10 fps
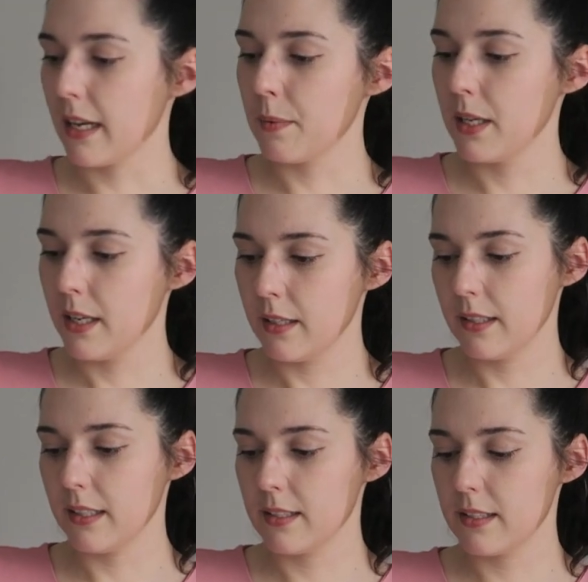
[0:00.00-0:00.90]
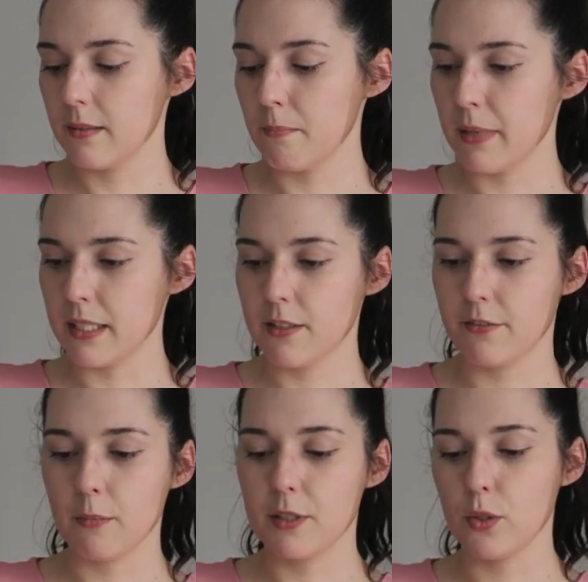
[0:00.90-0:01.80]
up this mist
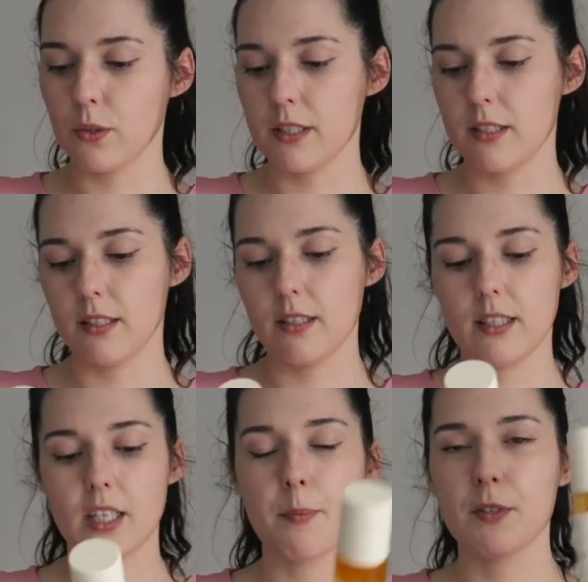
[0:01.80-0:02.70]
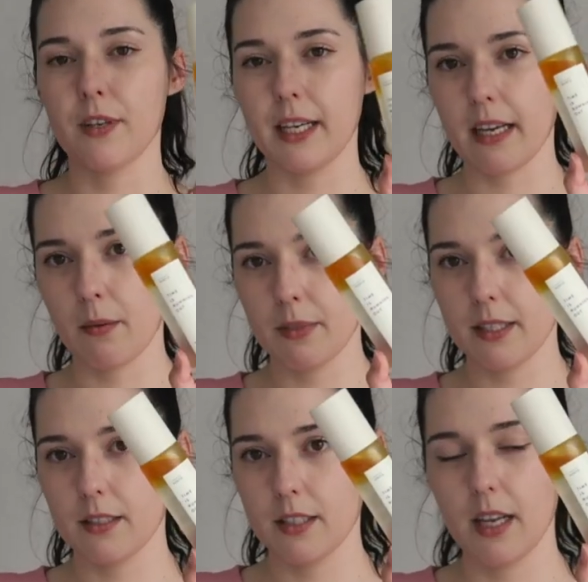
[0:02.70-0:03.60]
from Sioris. This is the Time Is Running Out
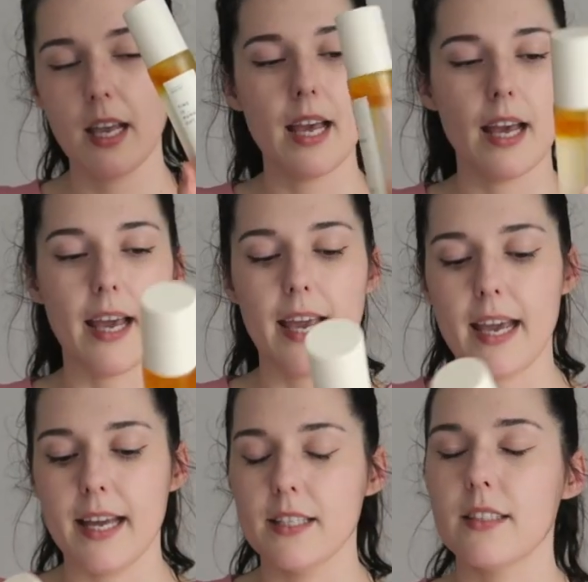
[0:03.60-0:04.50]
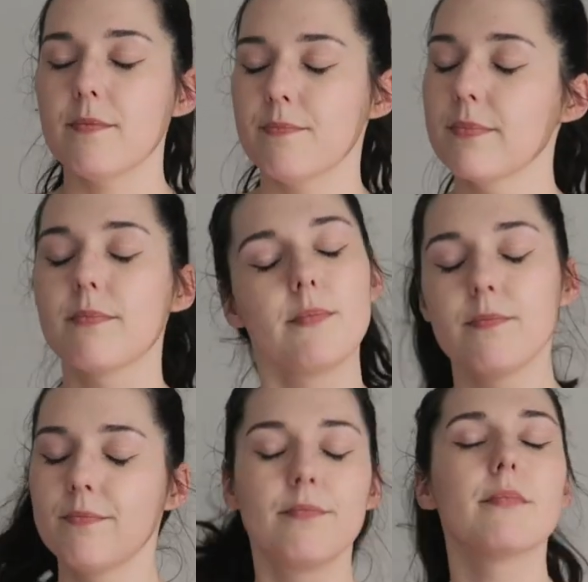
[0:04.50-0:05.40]
mist. And
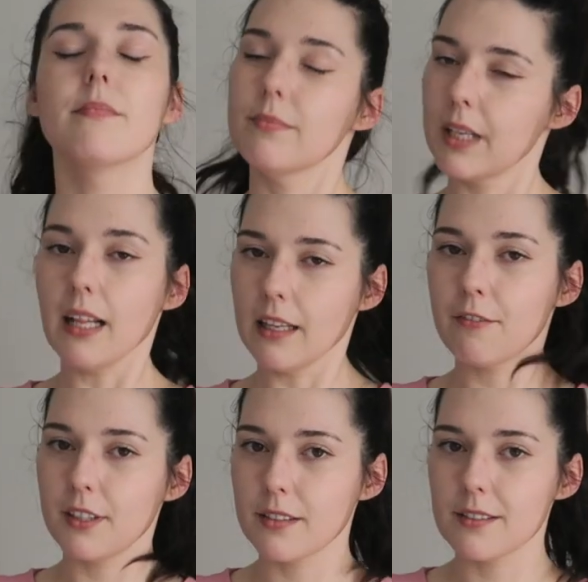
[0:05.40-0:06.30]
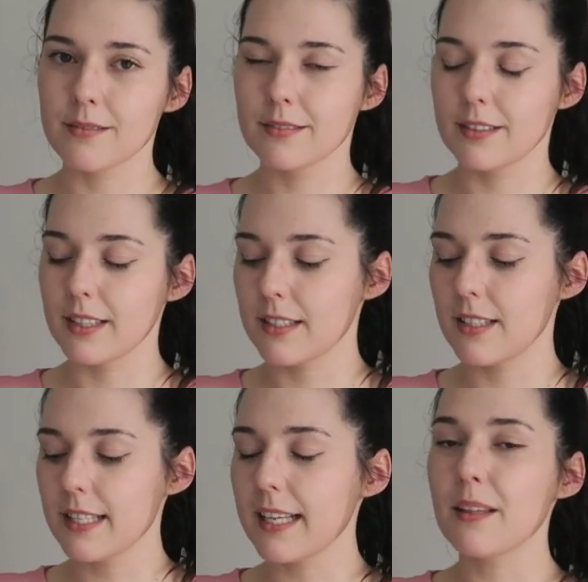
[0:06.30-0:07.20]
I love this. This
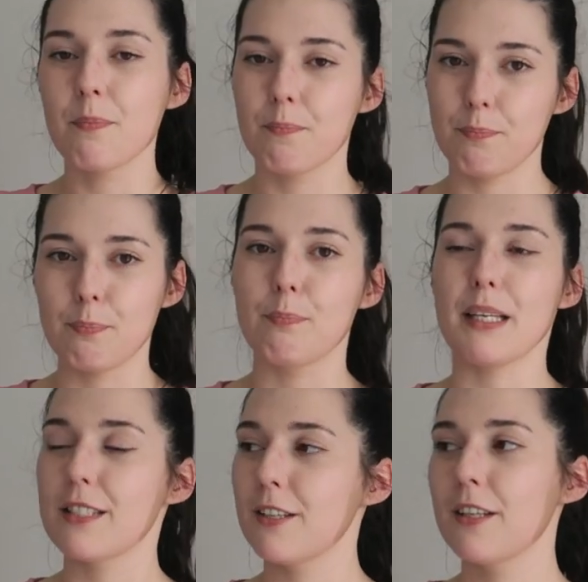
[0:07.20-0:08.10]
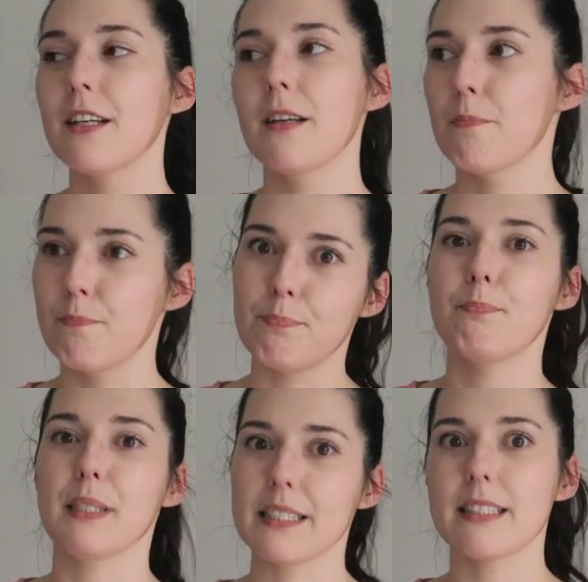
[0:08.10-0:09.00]
is like the best,
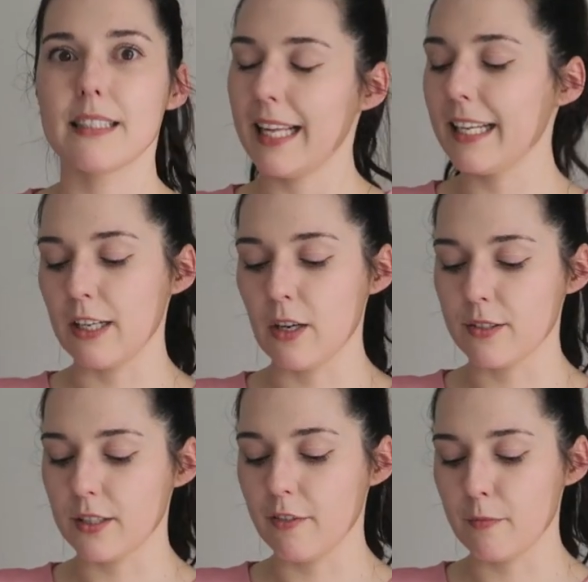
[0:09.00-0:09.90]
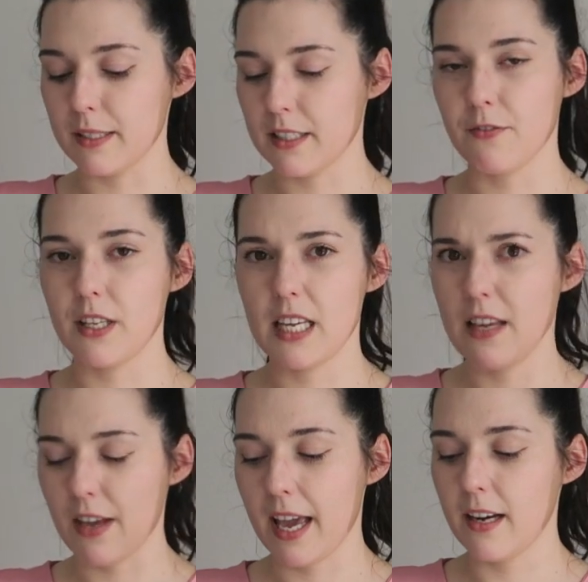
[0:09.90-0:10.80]
best like nozzle of mist I've
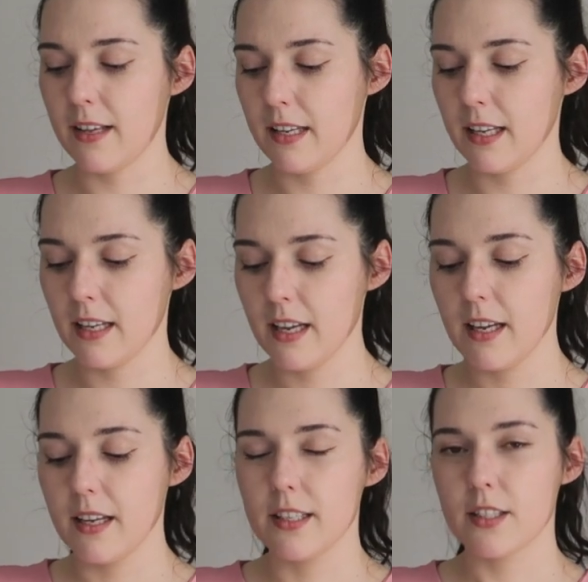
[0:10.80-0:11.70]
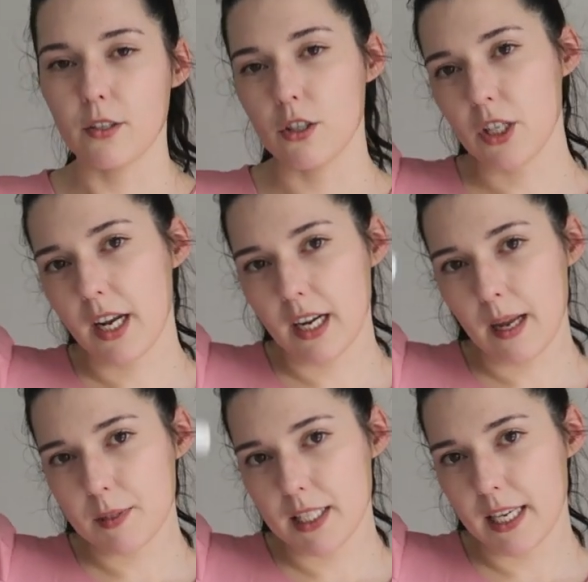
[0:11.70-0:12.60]
ever had, I think. So you shake it
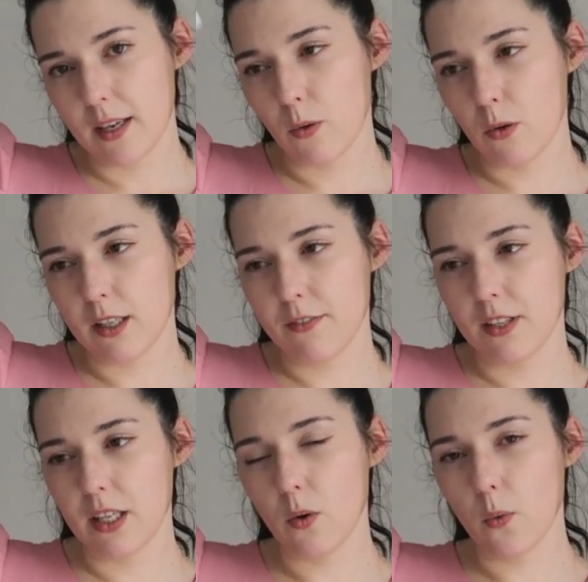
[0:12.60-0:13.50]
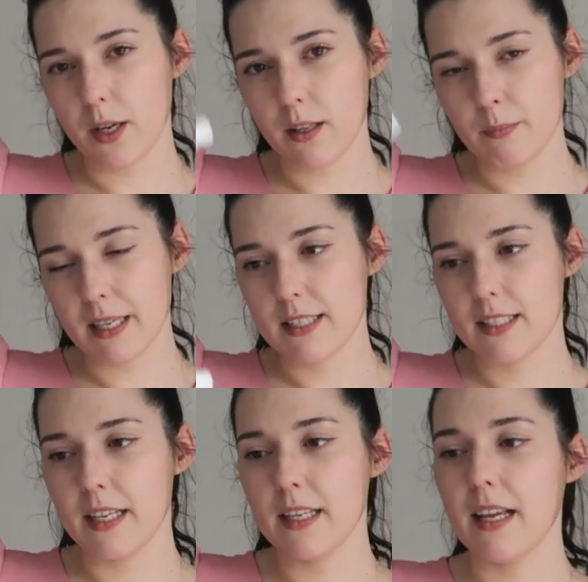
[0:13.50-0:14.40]
up to get all of the oil
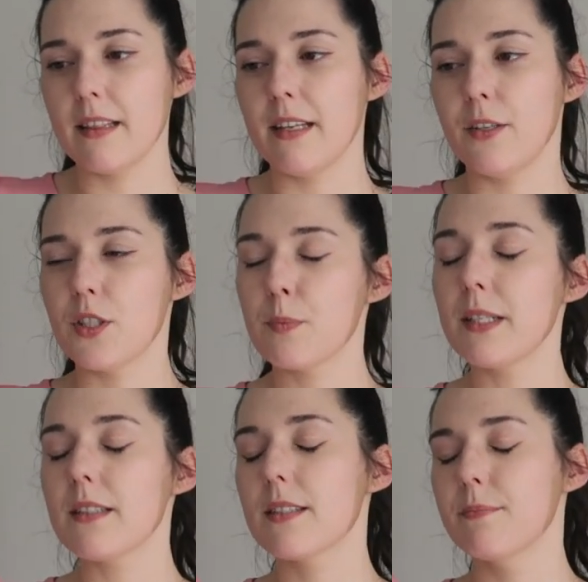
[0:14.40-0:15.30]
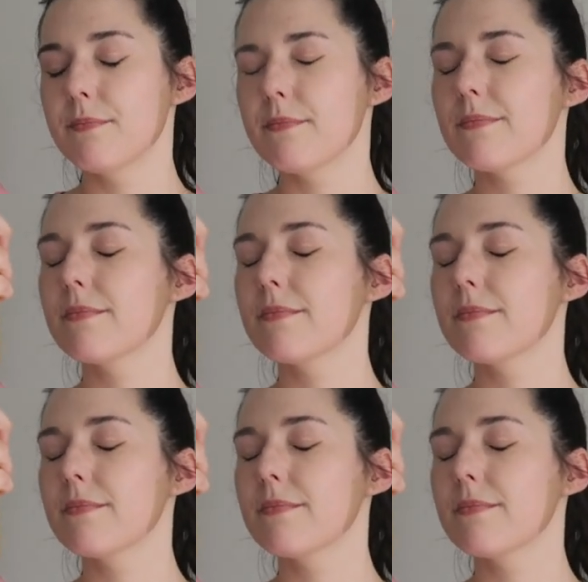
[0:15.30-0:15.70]
mixed in and then you spritz.